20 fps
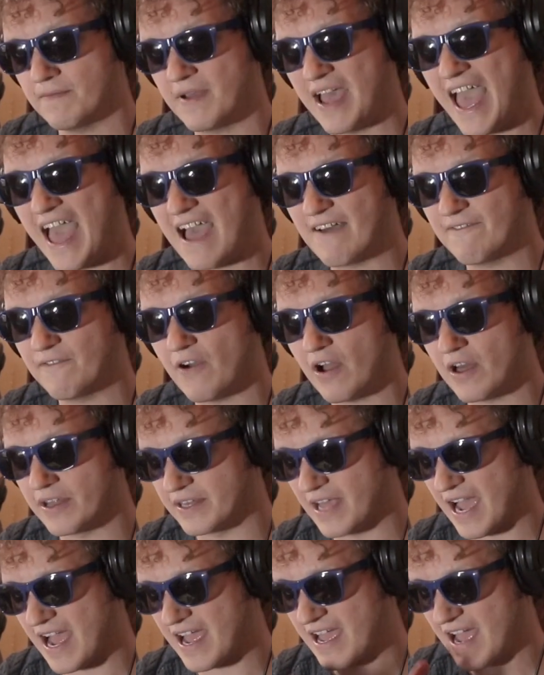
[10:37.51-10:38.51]
Have
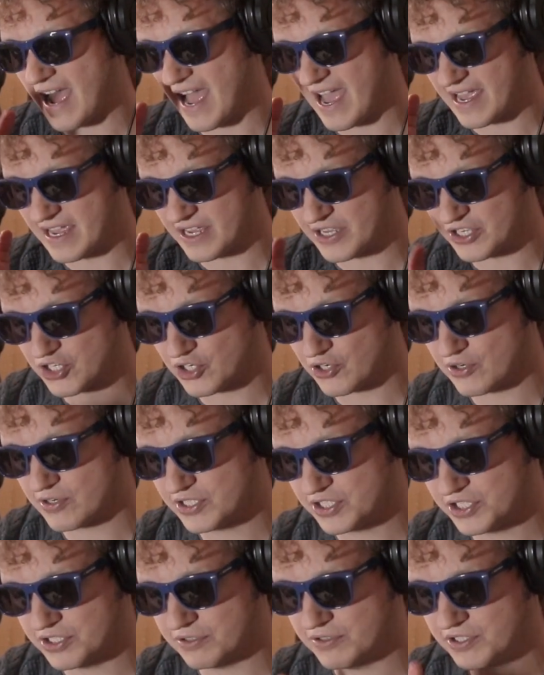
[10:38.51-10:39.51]
fun. I
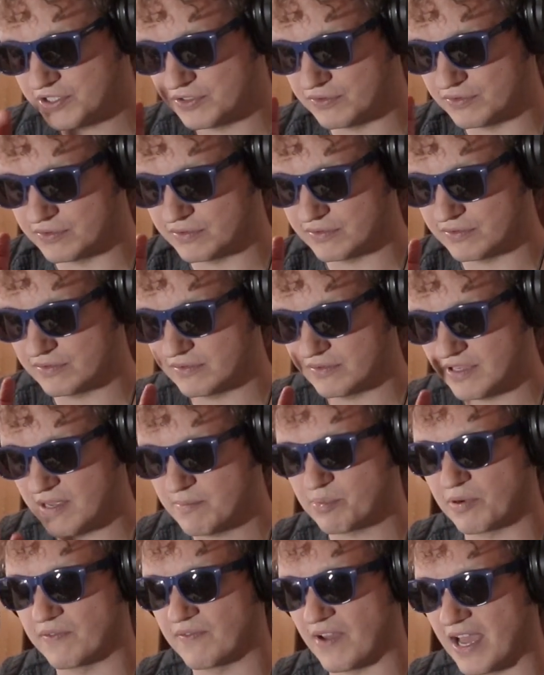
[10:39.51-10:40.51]
encourage you to
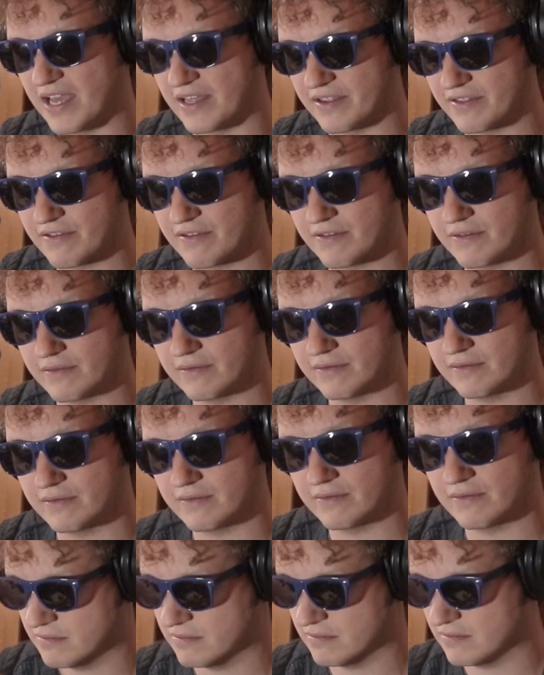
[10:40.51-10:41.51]
improvise.
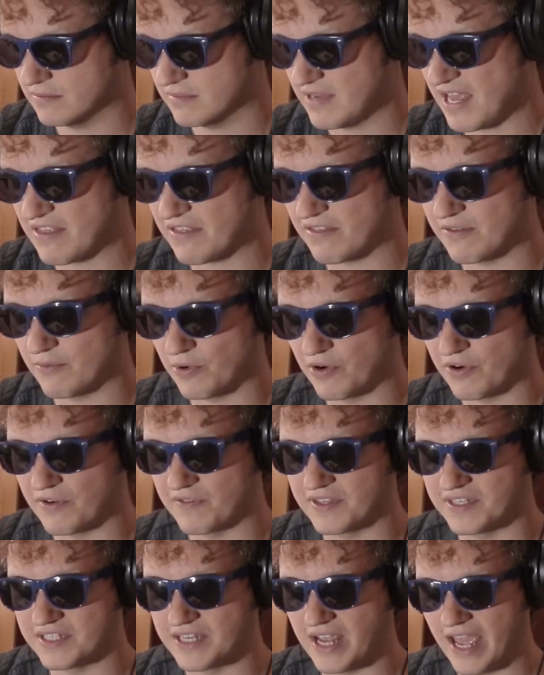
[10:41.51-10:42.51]
That's the word
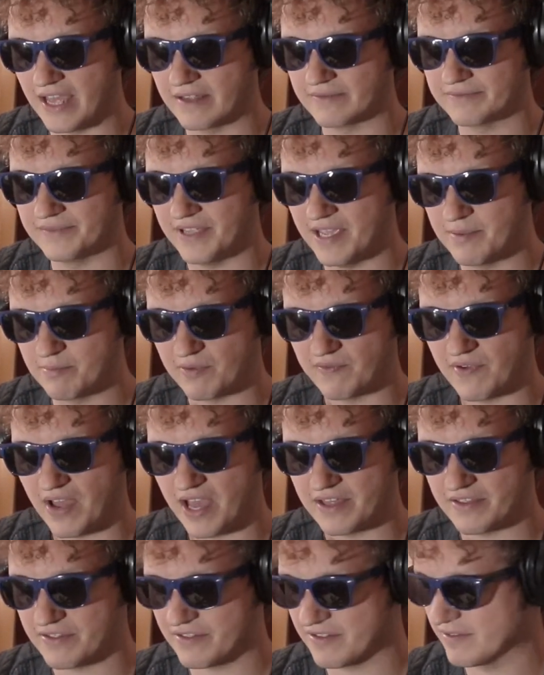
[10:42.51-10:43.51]
of the day,
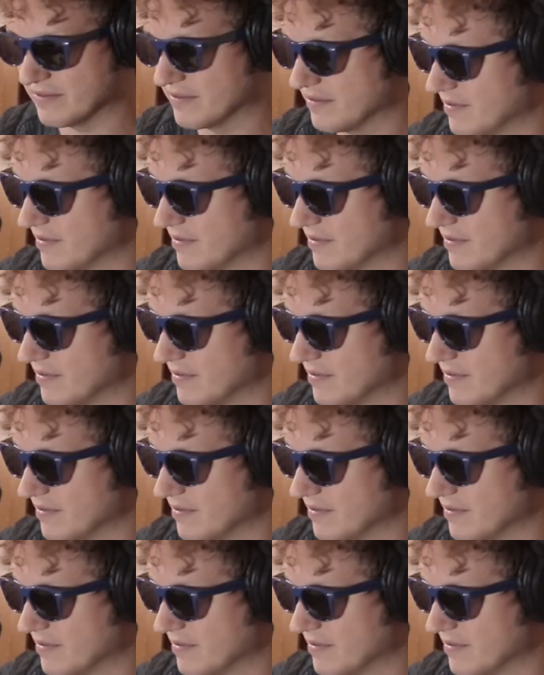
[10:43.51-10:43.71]
improvise.